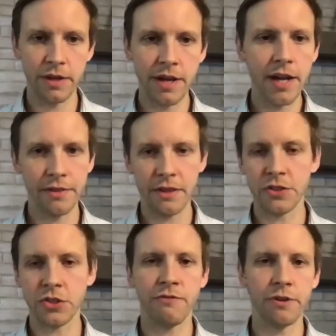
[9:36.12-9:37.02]
And then the
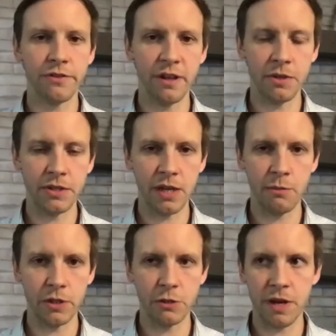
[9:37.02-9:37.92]
software development team
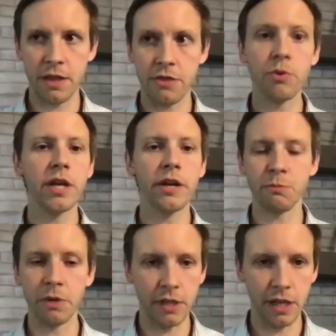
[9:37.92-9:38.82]
would spend 3 years
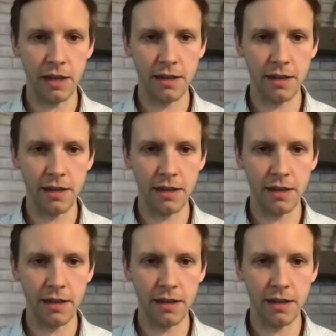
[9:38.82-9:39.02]
building it.